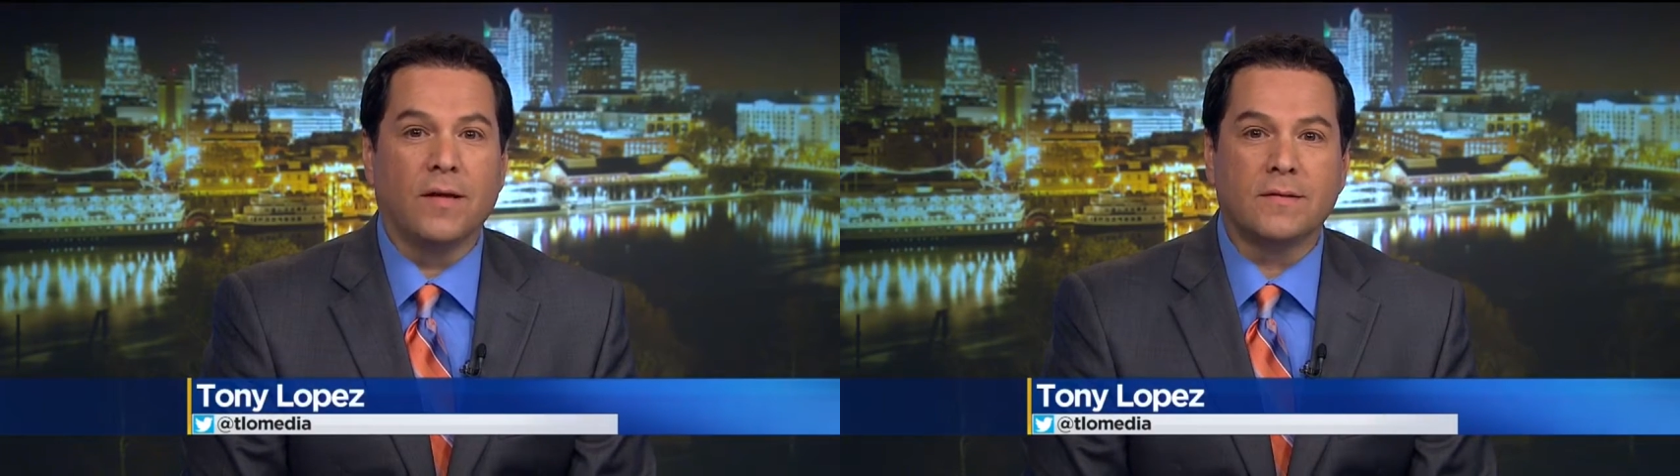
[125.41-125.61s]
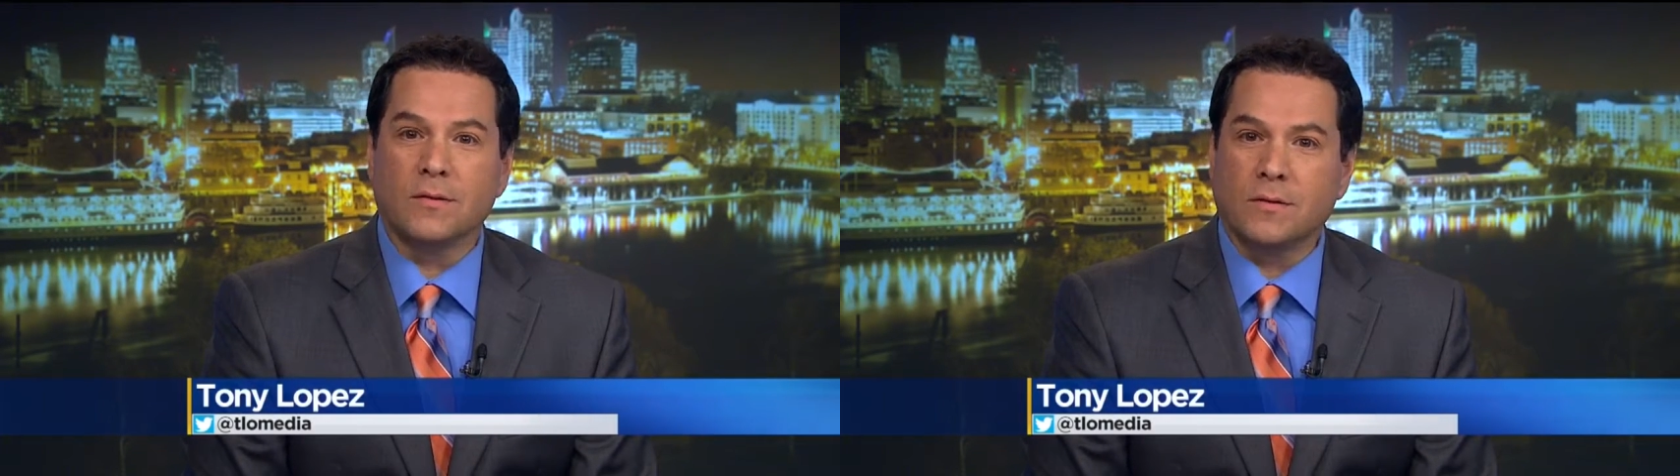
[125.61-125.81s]

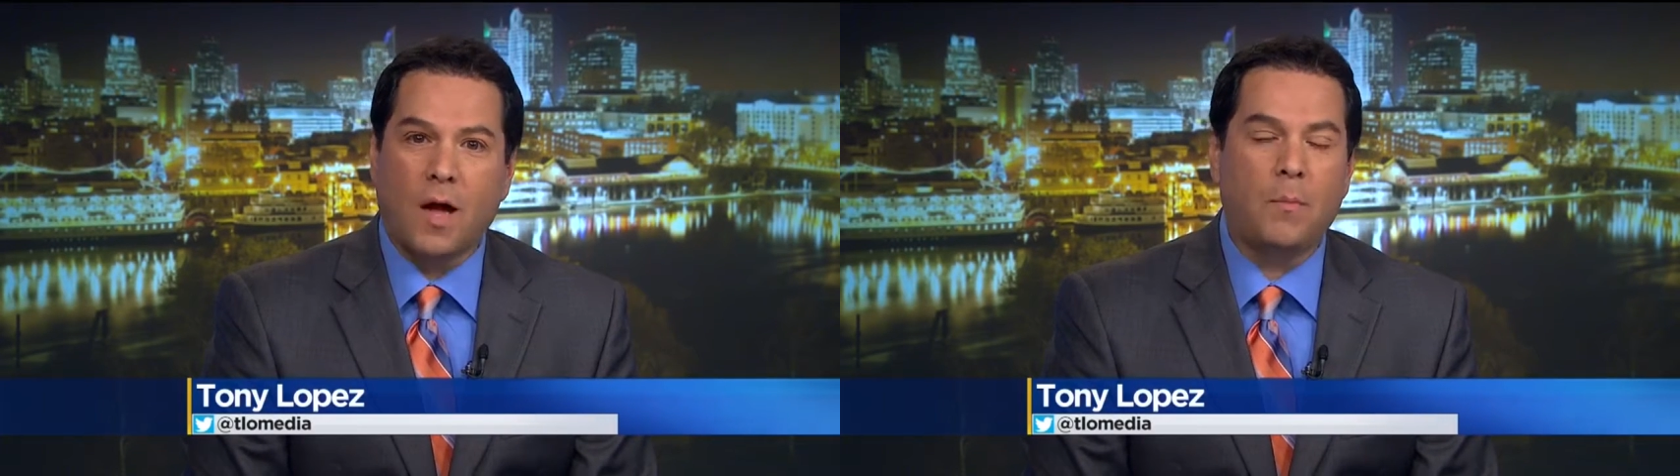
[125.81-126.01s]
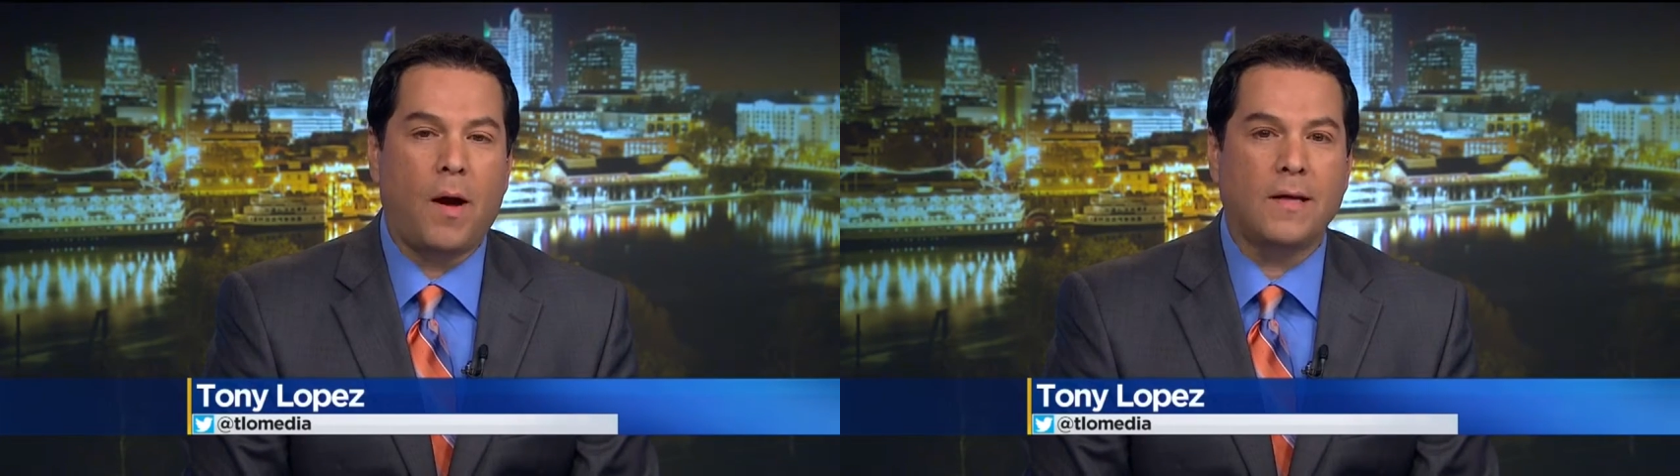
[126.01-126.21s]
so
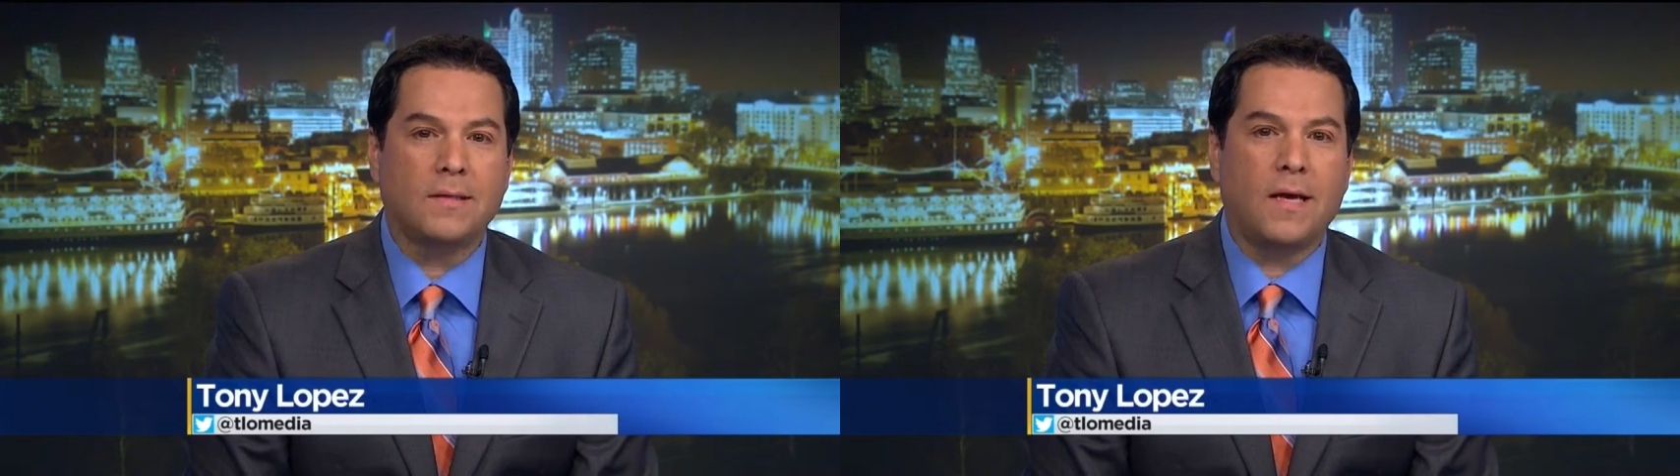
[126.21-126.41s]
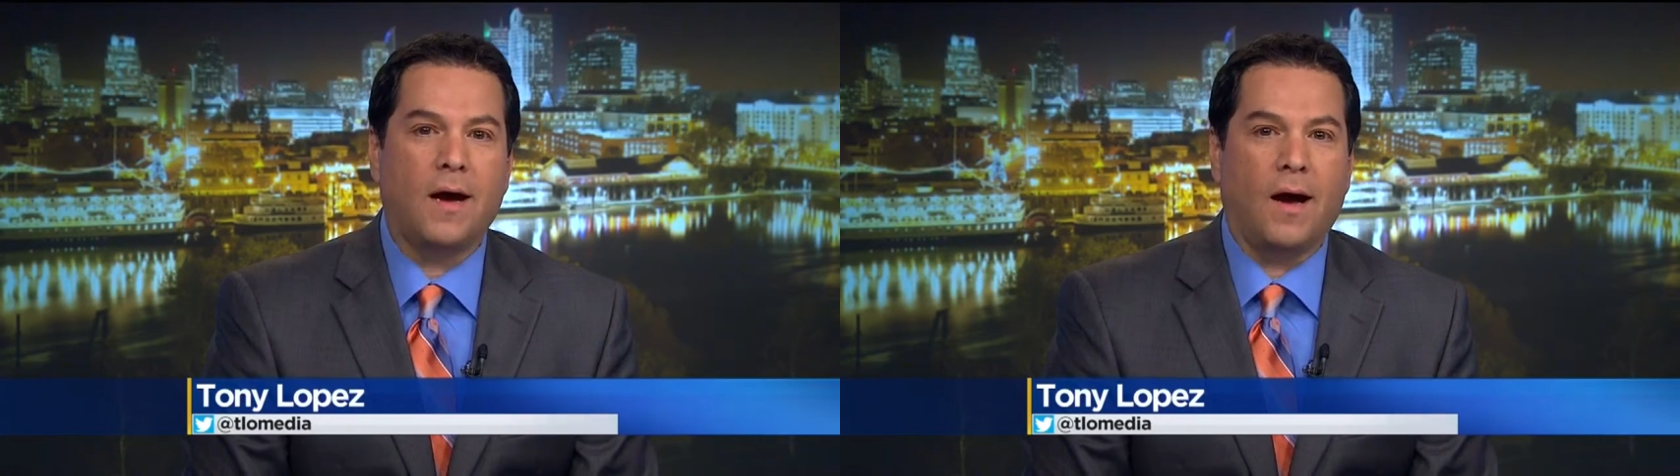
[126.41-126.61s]
stop by and
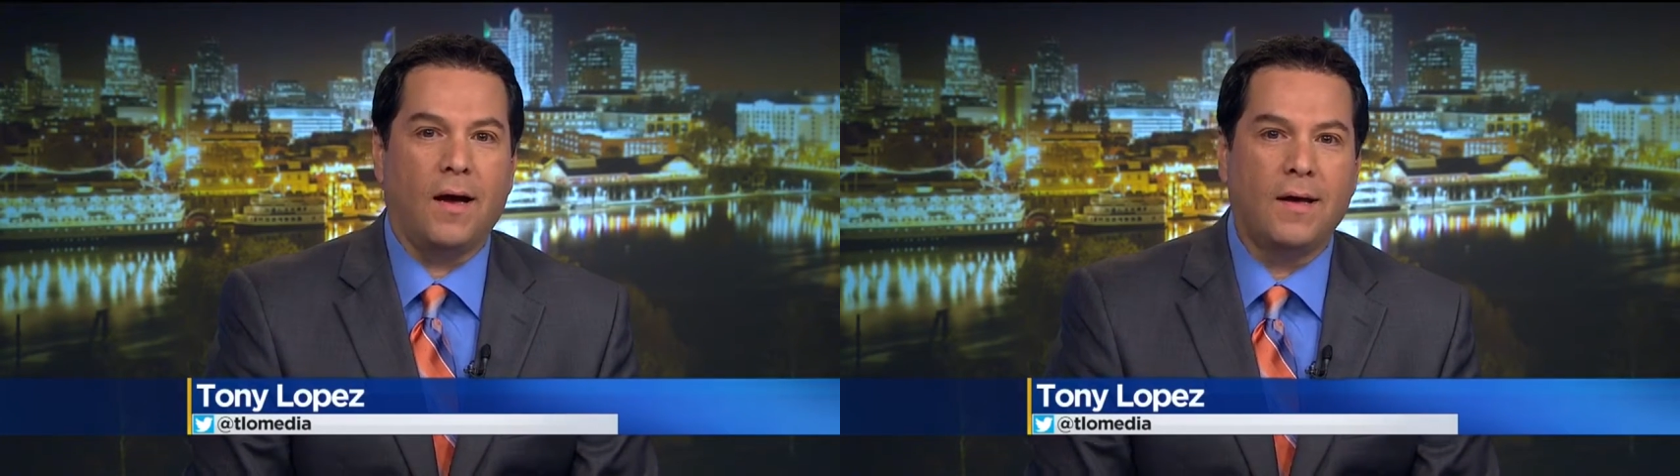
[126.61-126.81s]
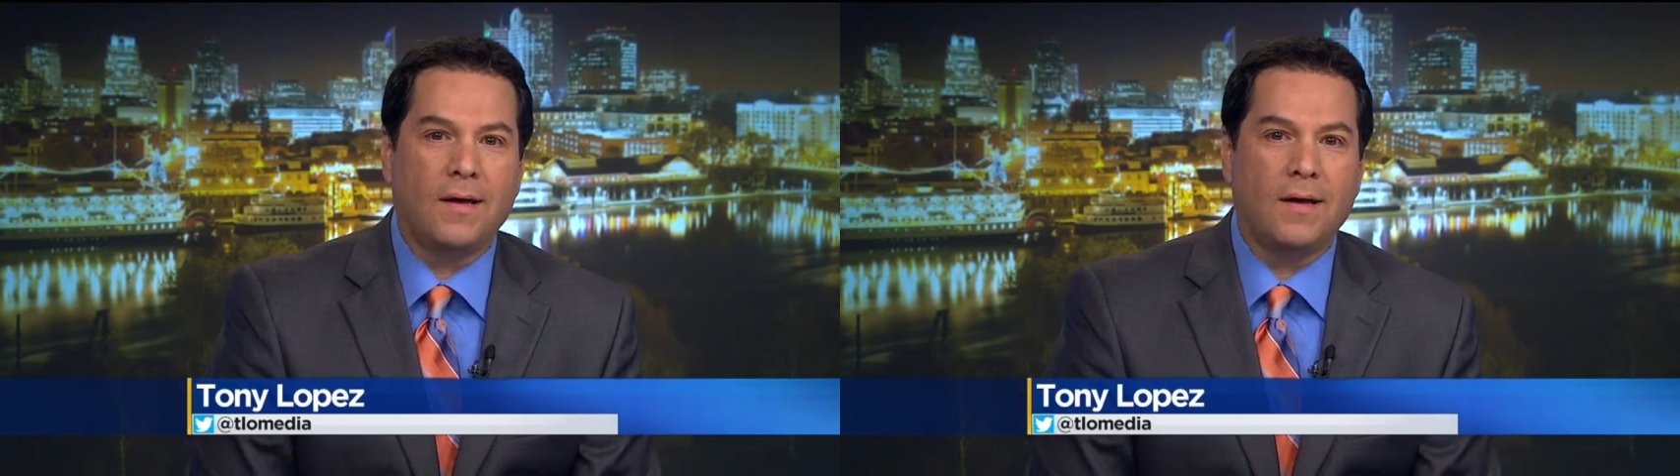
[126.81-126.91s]
say hi.